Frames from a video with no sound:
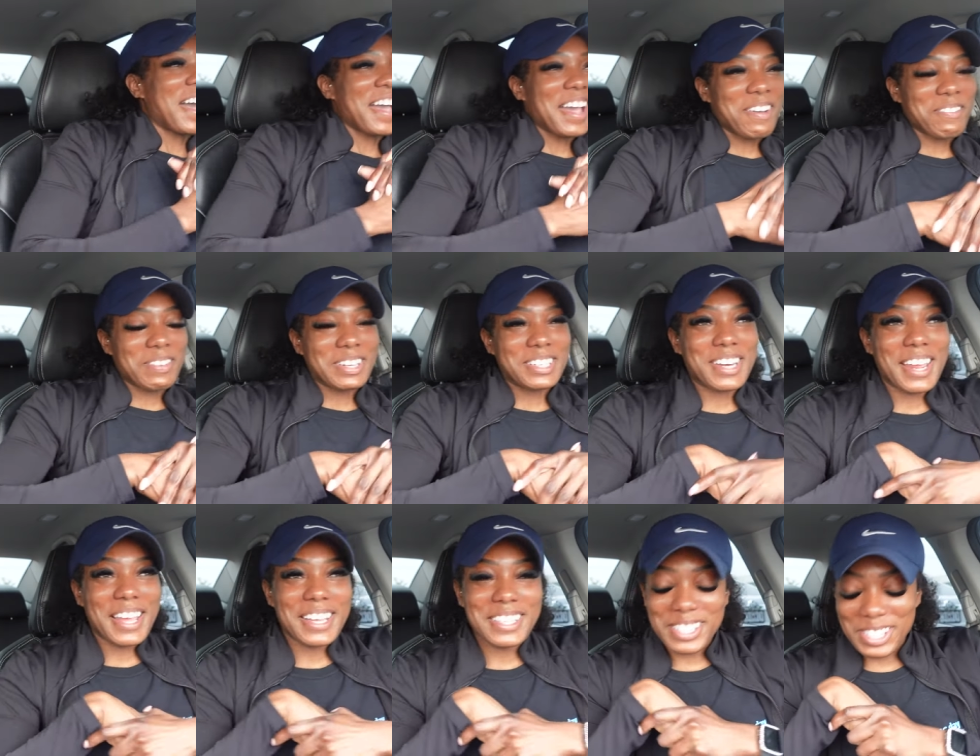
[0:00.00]
i have a
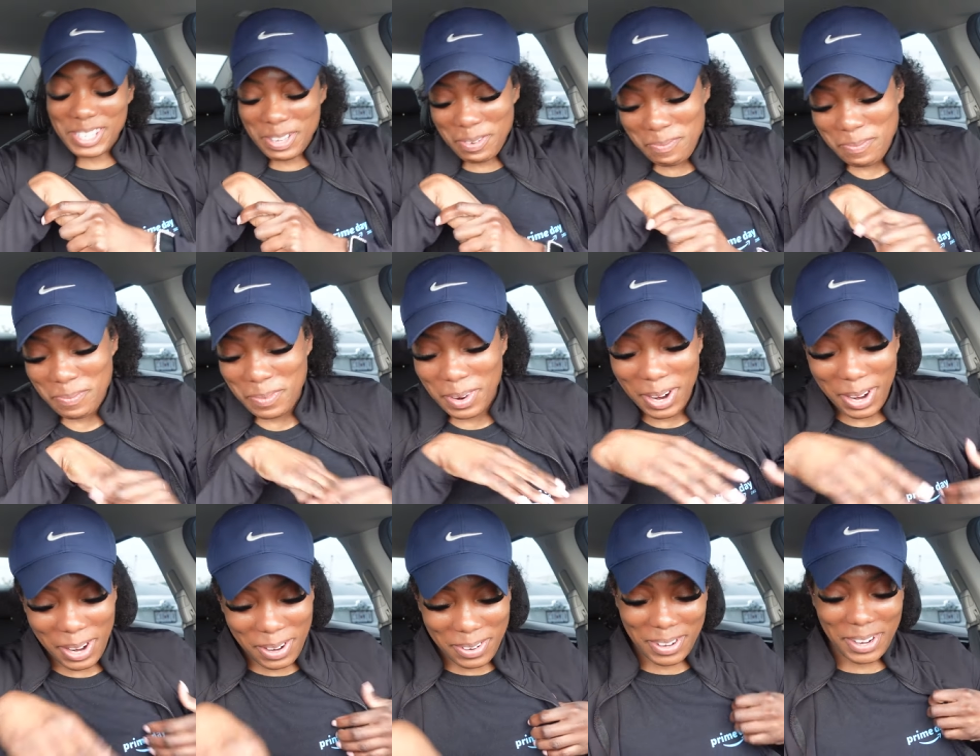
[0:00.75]
date
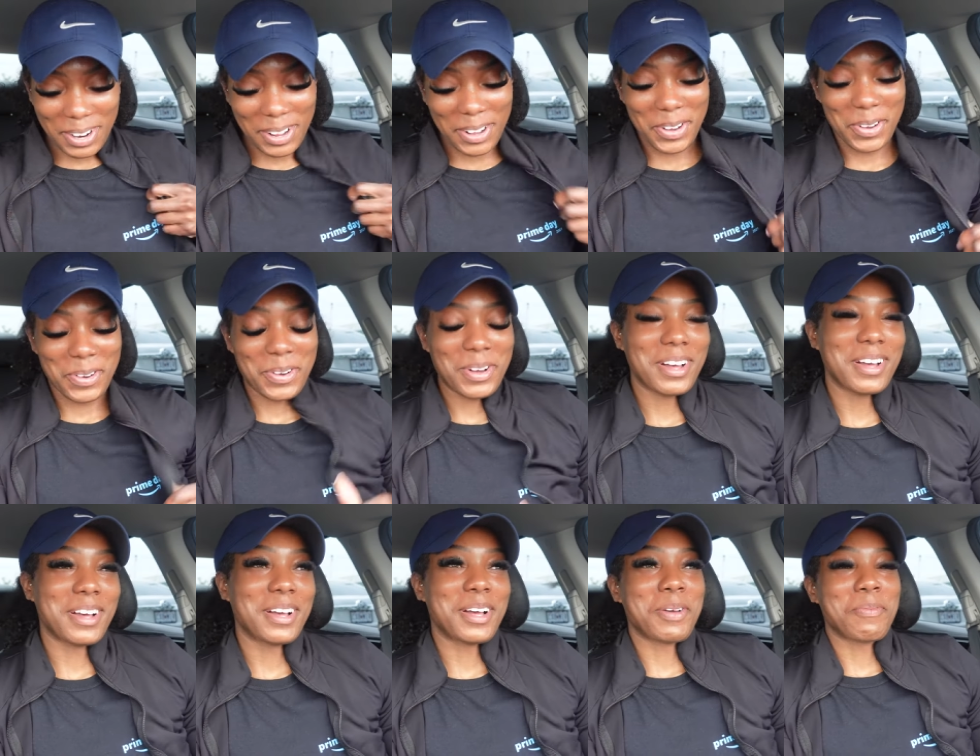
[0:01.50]
tomorrow
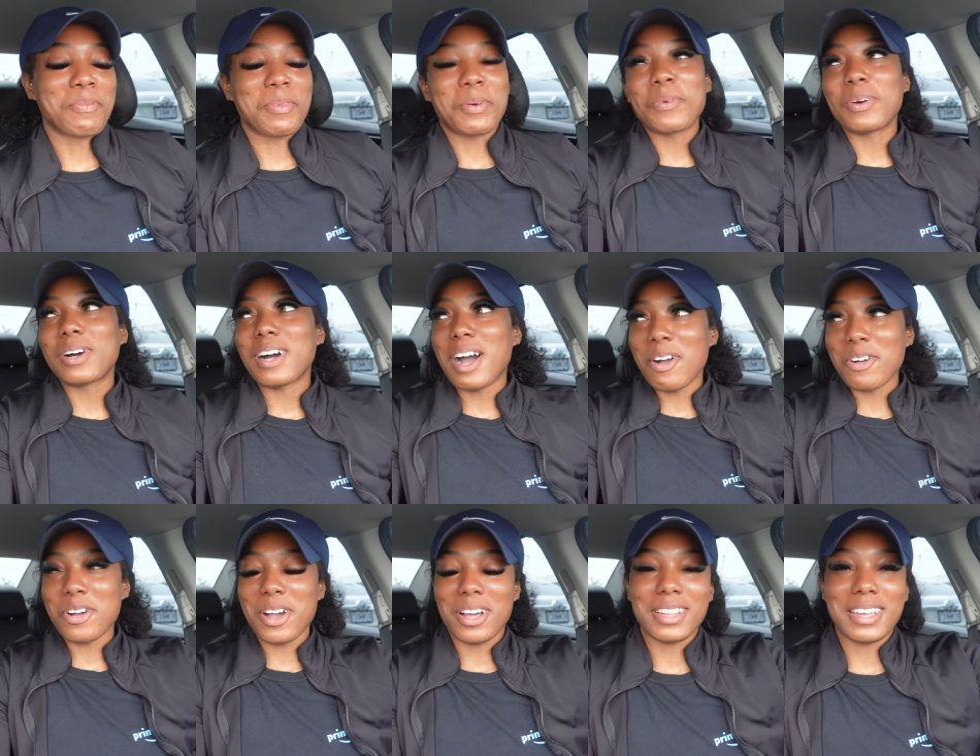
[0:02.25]
um, well
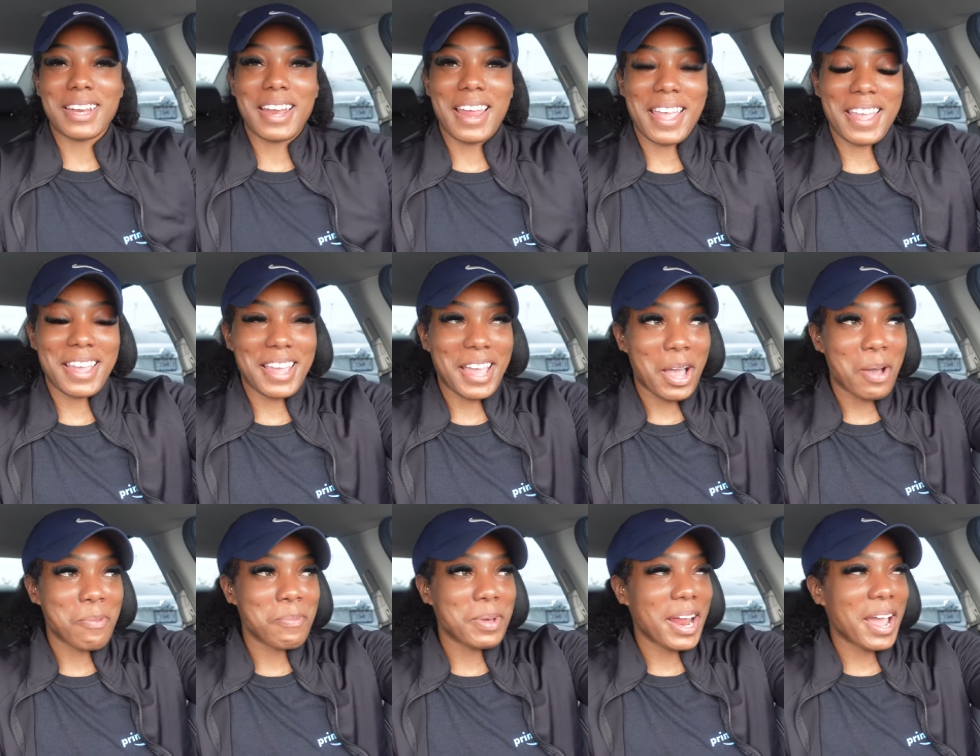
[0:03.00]
i'll call it a
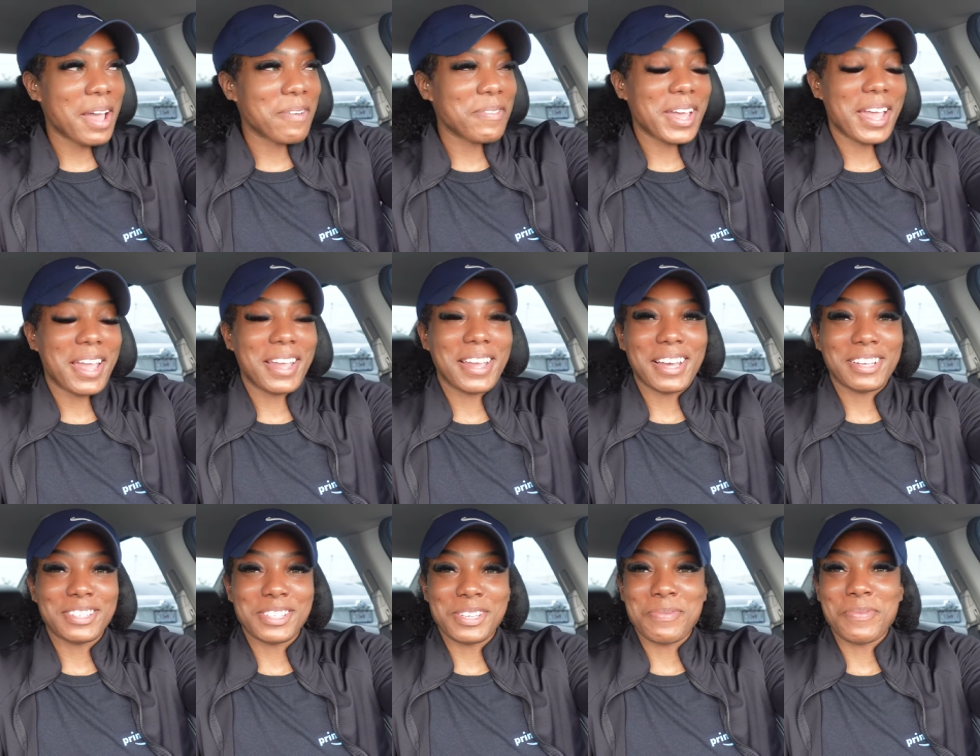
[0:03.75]
hangout but i have a
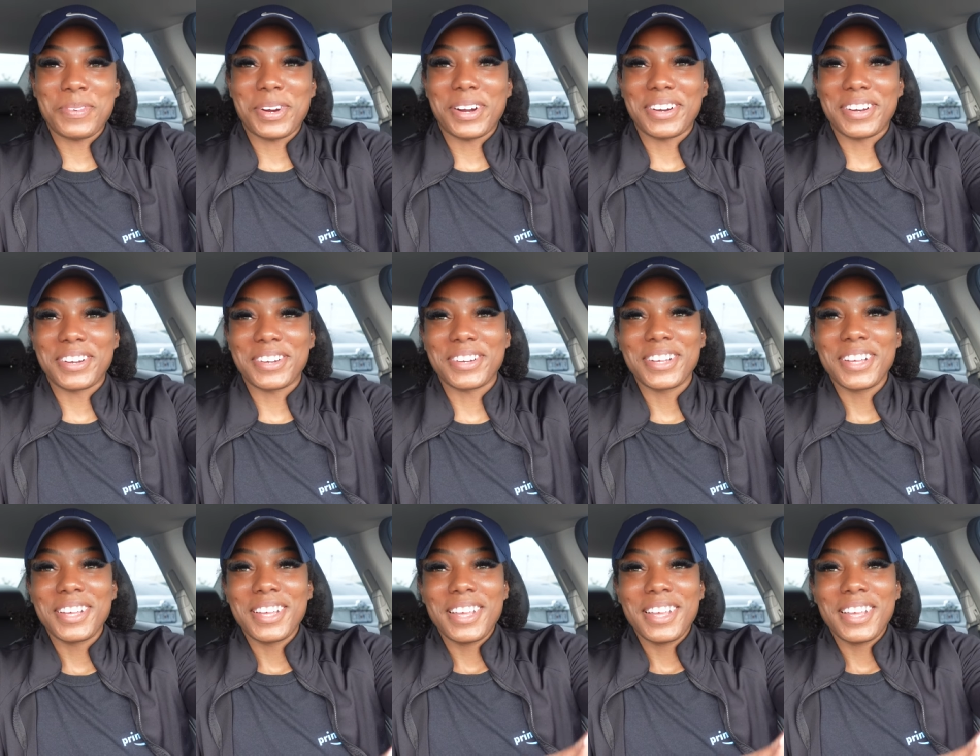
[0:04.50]
hangout tomorrow